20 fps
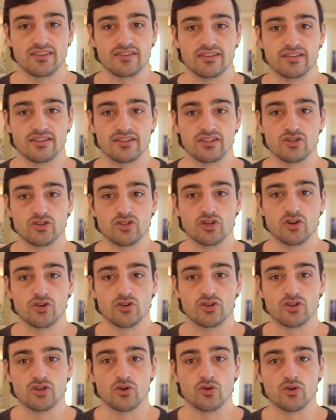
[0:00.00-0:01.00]

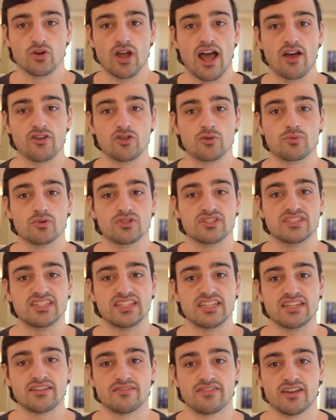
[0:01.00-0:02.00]
your how you
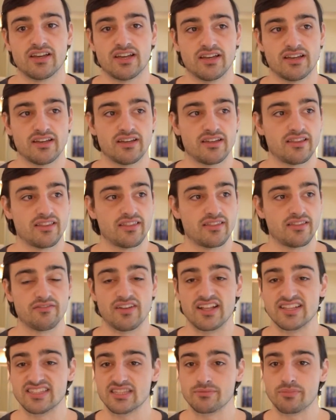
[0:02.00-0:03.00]
perceive
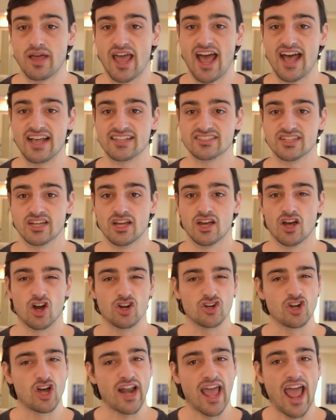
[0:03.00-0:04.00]
events in the past
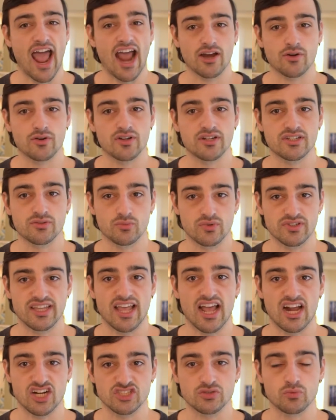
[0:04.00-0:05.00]
are not accurate to what
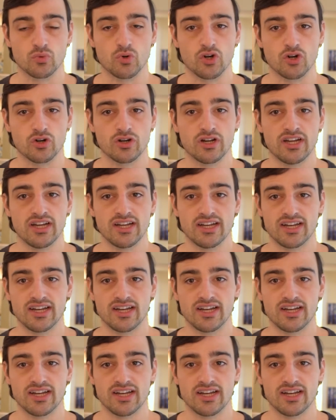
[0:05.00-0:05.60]
they actually were.